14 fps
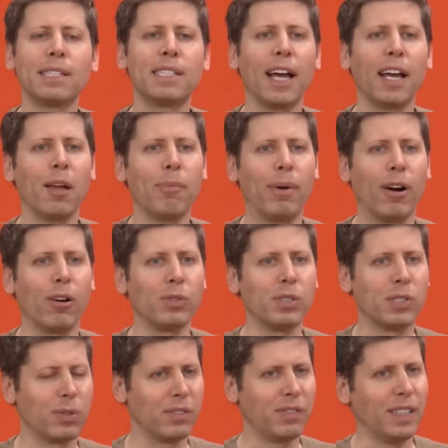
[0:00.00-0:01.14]
Now,
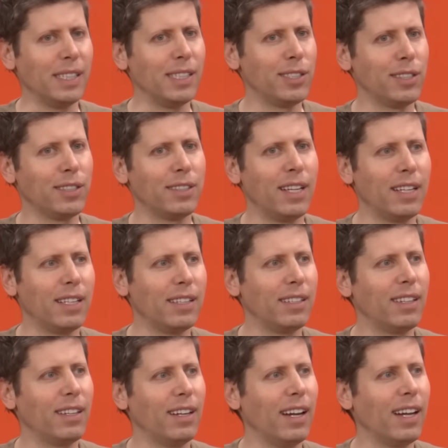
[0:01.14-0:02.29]
OpenAI hasn't confirmed
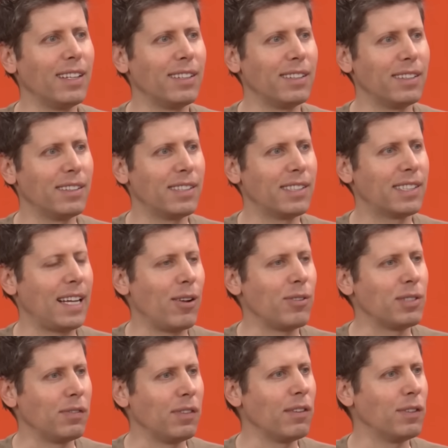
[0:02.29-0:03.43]
any built-in
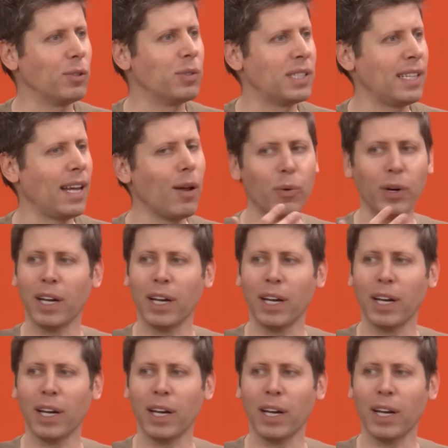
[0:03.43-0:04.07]
autonomous agent